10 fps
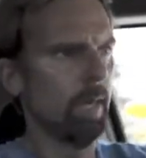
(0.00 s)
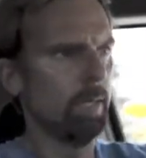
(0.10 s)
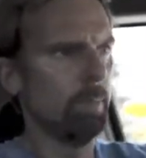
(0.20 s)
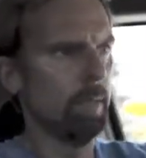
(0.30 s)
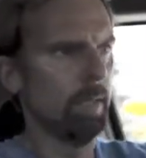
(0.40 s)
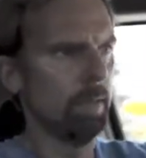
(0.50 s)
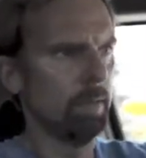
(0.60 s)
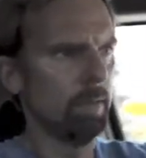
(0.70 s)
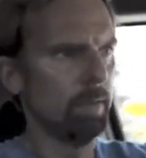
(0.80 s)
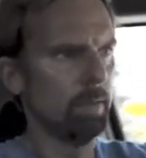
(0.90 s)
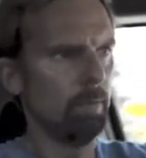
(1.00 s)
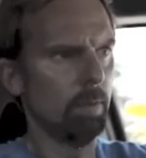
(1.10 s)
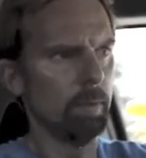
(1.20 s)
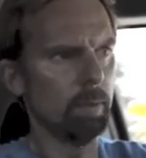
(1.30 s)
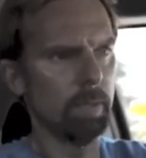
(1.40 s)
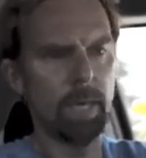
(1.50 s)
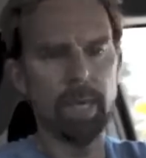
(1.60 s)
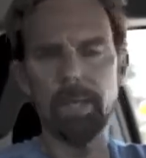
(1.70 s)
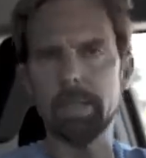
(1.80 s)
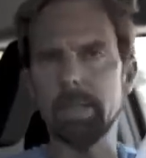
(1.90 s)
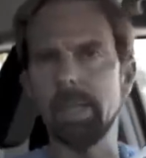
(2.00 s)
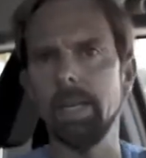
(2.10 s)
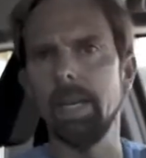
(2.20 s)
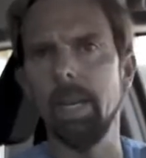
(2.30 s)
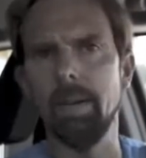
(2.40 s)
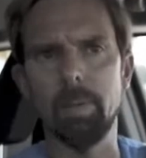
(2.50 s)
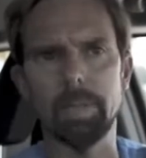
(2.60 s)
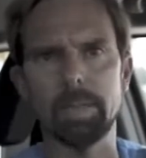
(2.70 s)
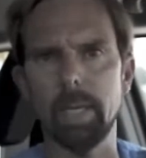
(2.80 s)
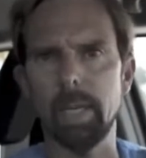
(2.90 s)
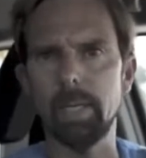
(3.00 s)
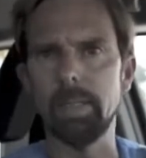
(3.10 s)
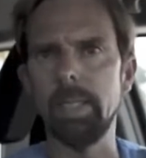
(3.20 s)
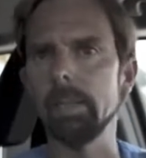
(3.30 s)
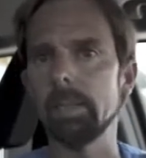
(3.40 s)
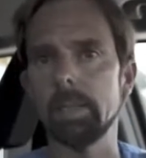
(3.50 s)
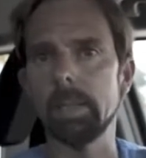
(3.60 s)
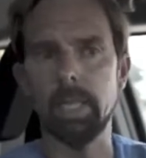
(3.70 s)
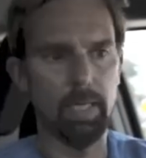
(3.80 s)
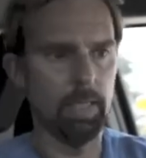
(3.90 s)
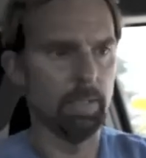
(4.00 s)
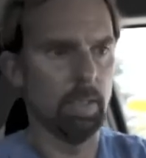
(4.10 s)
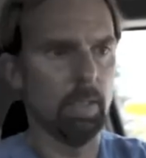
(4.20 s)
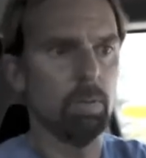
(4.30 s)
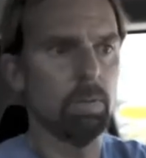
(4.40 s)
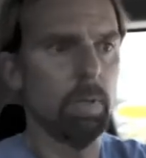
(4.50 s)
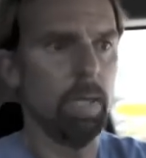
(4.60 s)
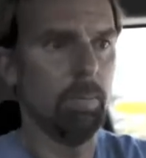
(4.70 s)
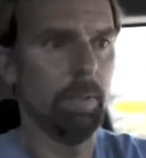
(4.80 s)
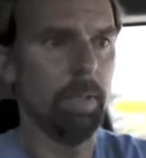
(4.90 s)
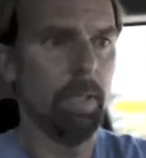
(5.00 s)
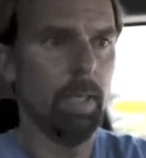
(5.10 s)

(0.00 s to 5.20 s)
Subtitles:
depending on when we look at it. But needless to say, it's incredibly